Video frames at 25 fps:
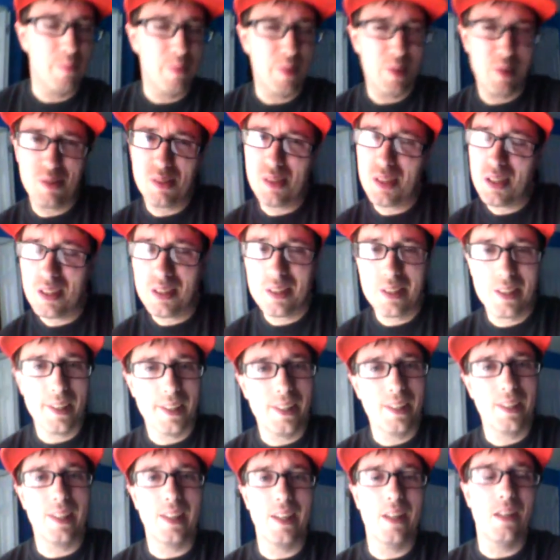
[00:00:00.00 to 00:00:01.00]
it's good
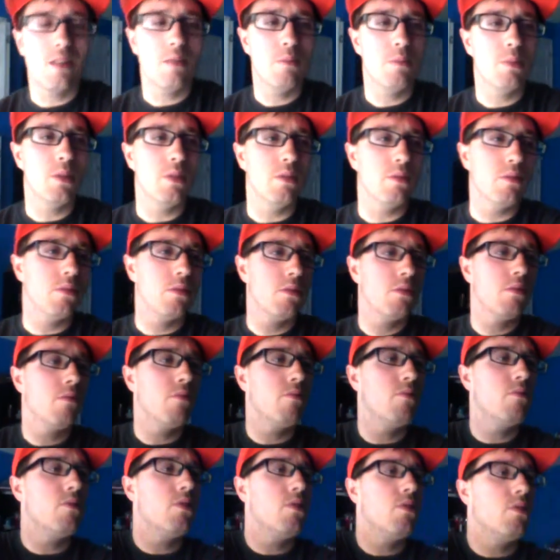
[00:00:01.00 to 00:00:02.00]
kick ass, but it's
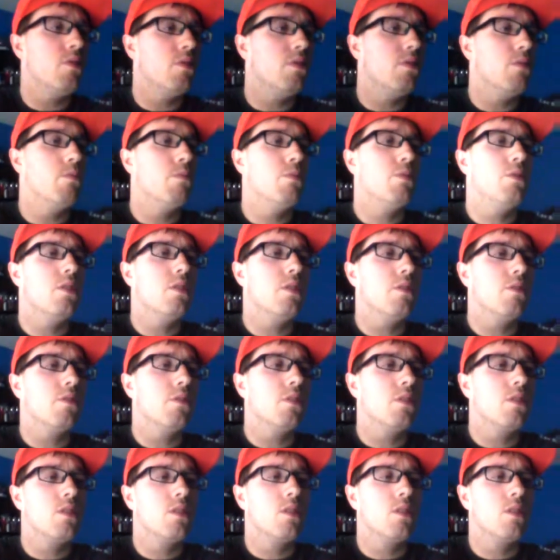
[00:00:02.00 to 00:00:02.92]
very depressing.